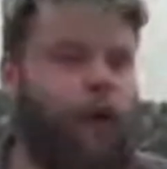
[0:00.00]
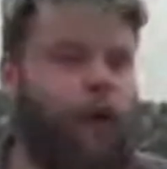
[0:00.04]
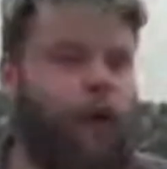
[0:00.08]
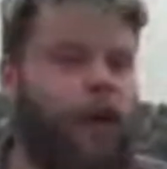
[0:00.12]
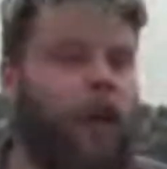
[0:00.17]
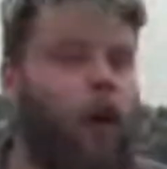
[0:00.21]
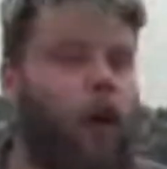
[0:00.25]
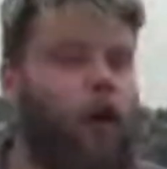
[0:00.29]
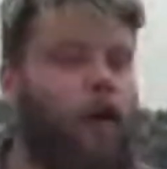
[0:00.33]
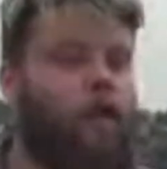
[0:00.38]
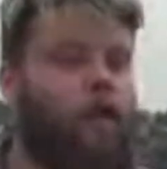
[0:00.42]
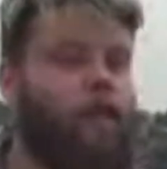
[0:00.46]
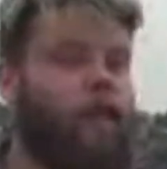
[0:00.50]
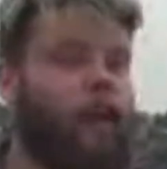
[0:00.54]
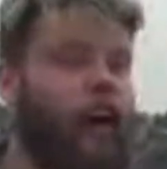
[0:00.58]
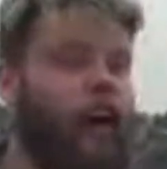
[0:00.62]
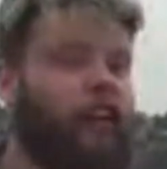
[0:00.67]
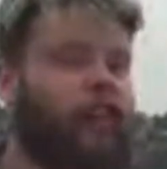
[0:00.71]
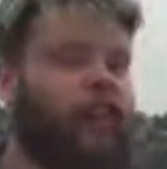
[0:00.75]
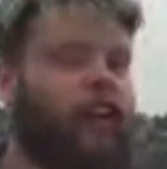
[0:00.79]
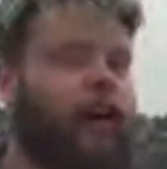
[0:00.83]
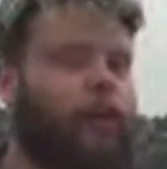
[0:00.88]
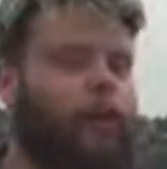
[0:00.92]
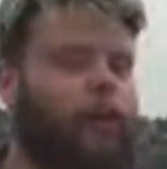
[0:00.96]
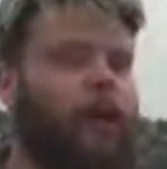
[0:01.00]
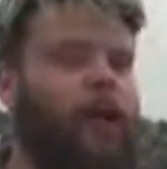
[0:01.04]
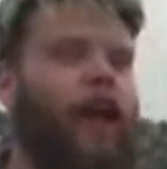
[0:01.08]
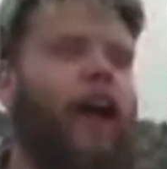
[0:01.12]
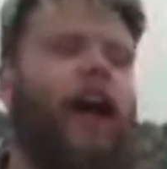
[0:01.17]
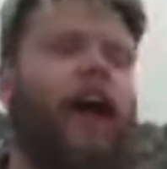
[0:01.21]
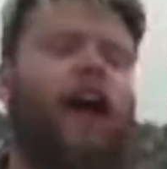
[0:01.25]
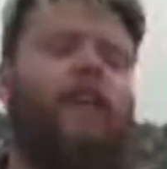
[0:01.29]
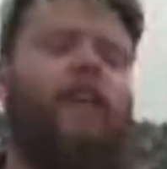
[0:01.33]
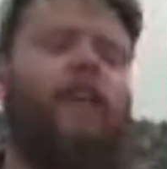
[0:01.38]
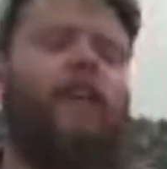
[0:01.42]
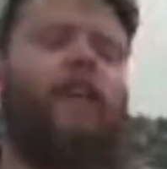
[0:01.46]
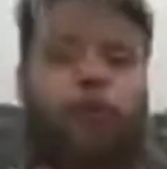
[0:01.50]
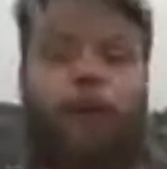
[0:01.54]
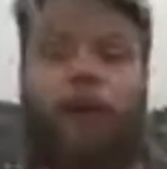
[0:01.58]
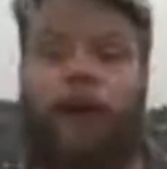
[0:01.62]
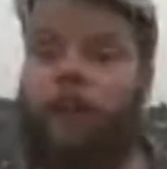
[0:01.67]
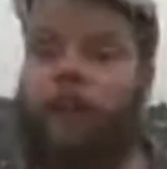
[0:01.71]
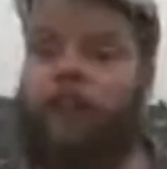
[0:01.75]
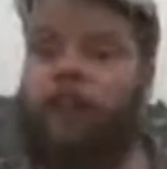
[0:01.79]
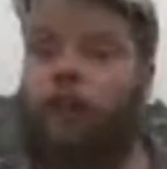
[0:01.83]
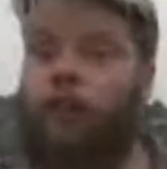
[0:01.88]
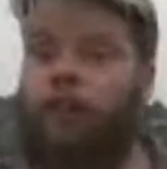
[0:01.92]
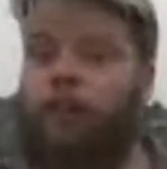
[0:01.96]
First up, we have Idem,
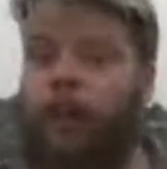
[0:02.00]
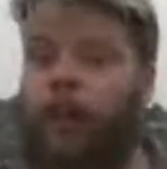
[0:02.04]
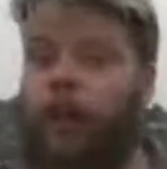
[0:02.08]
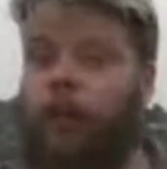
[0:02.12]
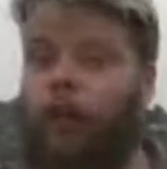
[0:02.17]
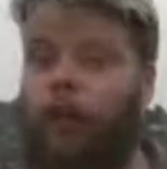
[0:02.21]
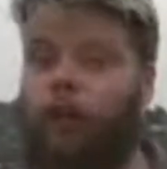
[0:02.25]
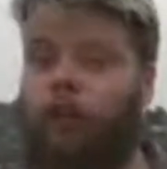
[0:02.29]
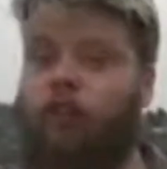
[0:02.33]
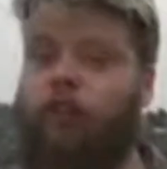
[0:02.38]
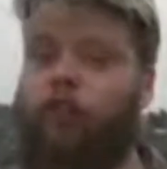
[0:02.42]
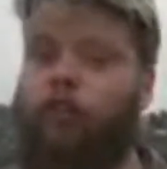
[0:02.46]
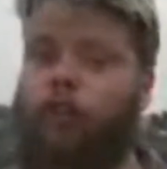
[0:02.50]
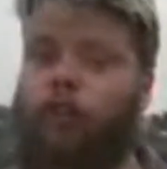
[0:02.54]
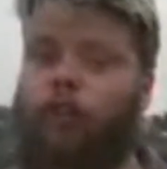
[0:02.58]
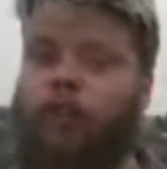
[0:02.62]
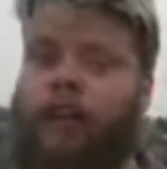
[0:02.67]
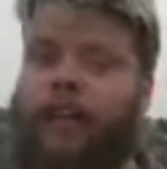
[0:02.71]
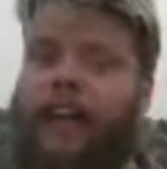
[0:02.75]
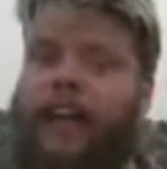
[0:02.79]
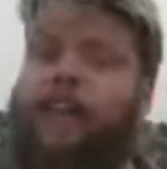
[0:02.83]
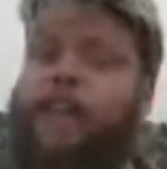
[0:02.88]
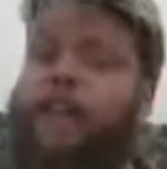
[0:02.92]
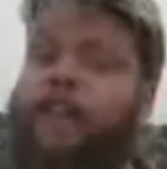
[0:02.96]
a Sophie Cook story.